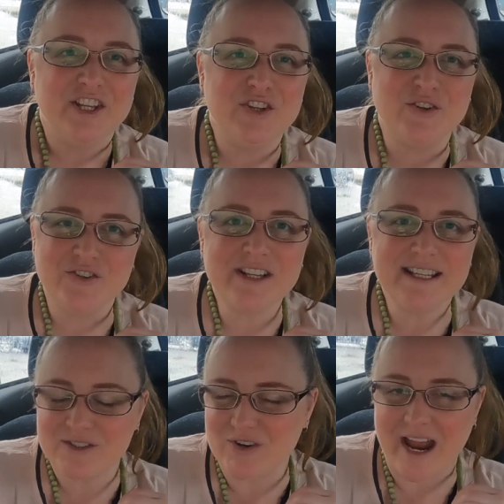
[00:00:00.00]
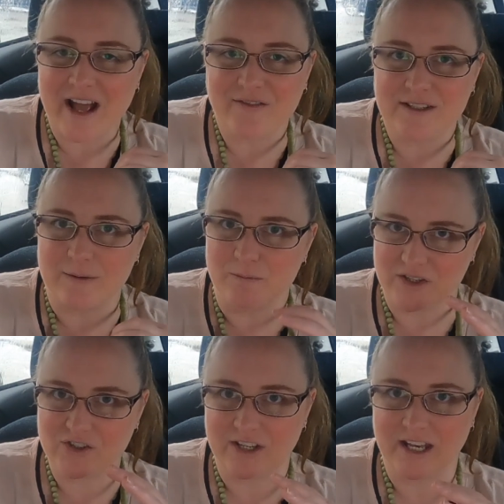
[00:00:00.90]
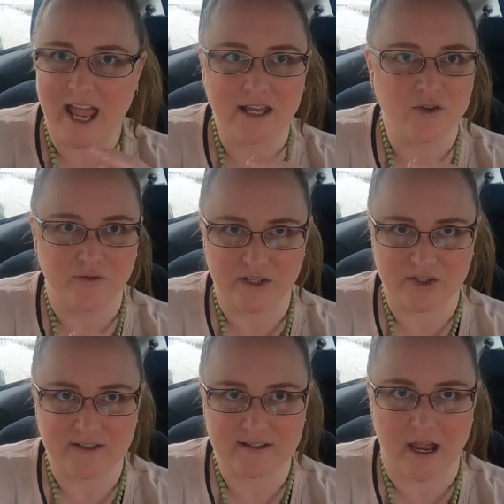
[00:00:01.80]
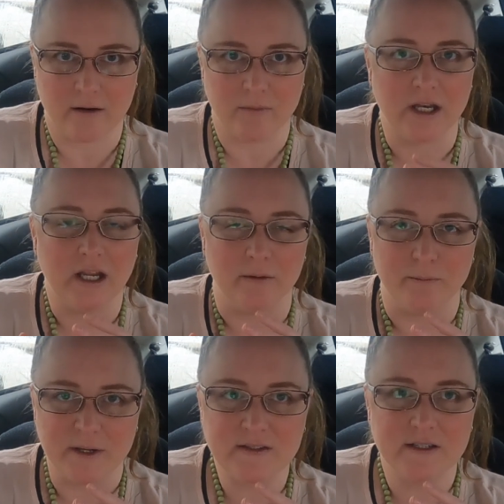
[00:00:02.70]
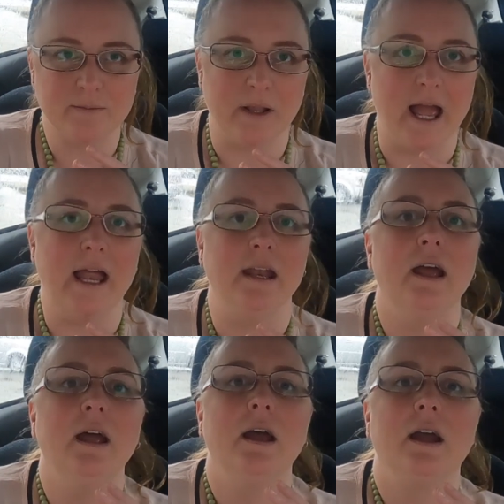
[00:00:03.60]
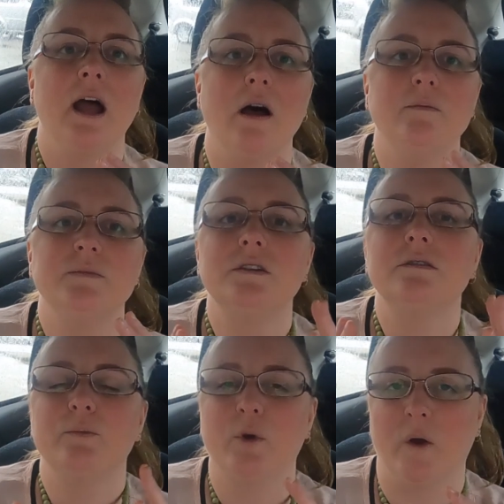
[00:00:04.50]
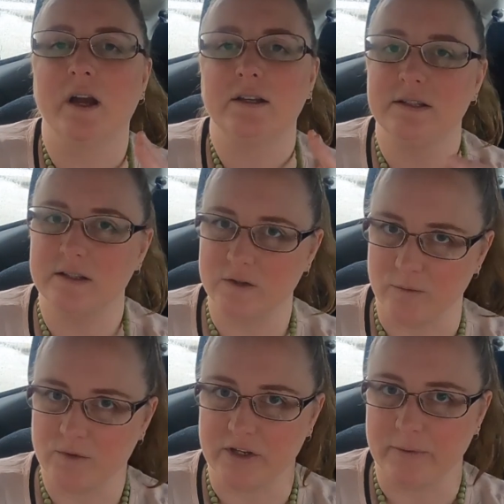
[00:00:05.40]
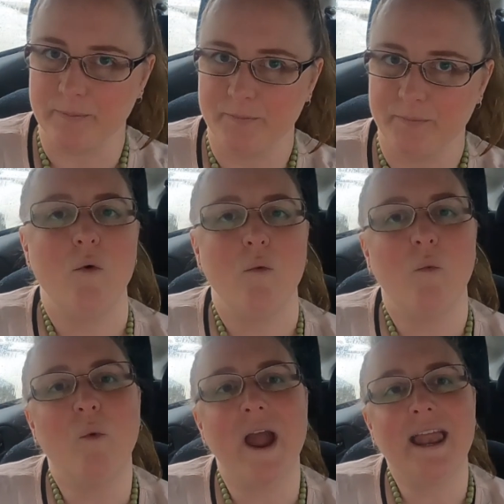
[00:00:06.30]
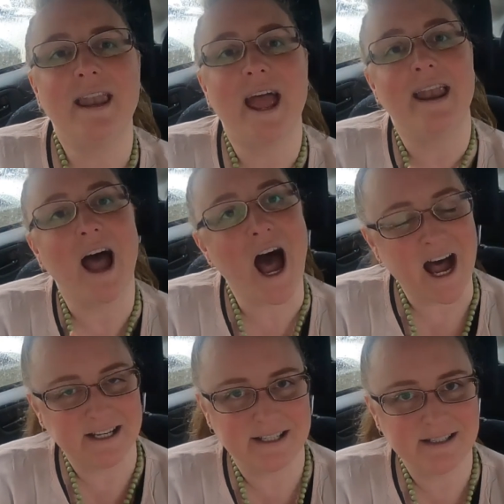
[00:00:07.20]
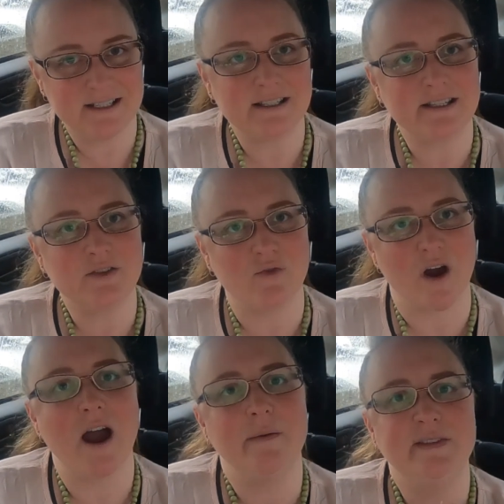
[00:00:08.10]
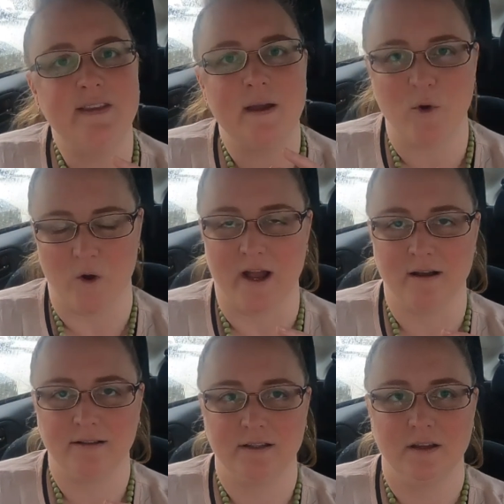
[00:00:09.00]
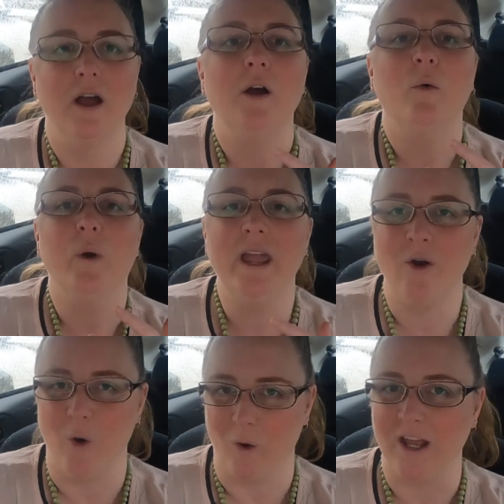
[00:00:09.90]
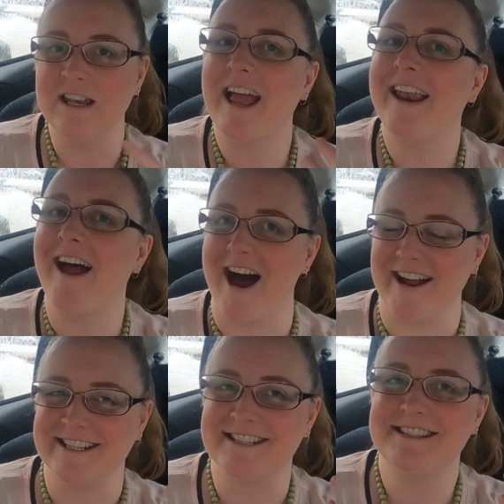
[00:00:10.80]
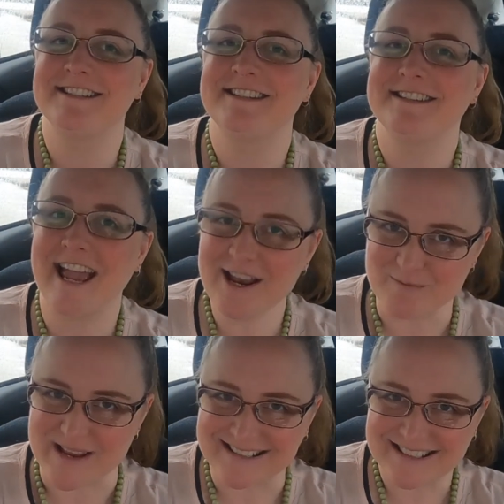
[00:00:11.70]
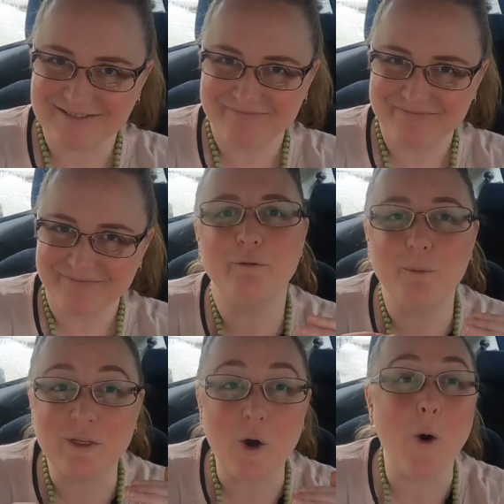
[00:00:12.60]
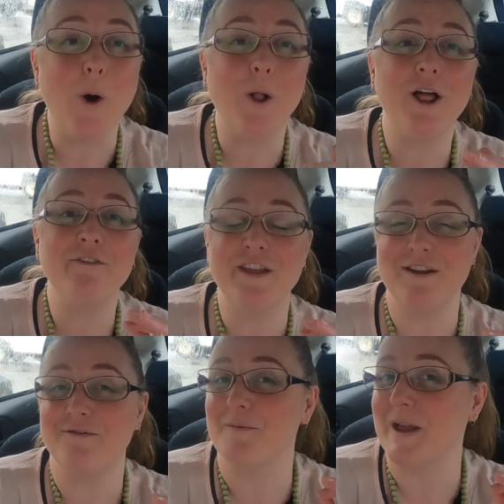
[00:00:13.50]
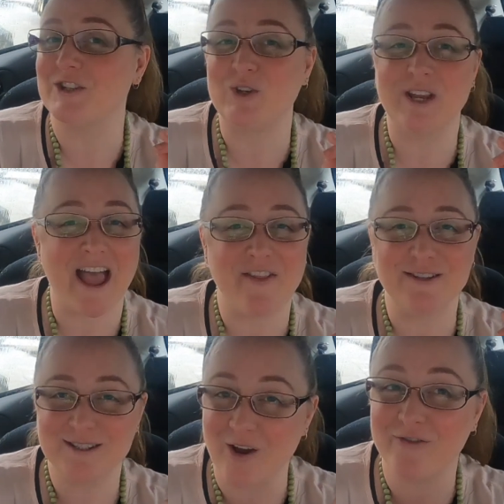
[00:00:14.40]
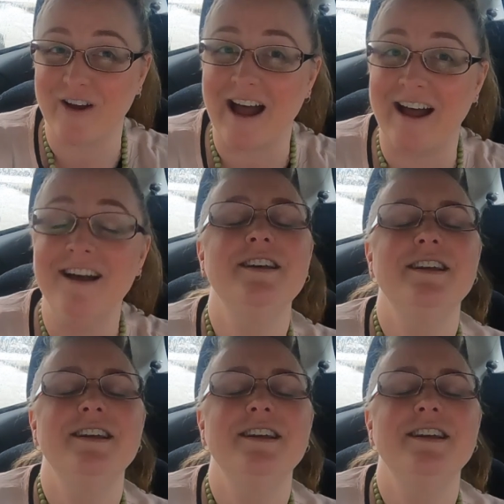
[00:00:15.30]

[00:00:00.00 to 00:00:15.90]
Usually straight after the mission and or vision statement in a business plan comes the product description. When an artist describes their product, we call it an artist statement. With all of the information gathered so far,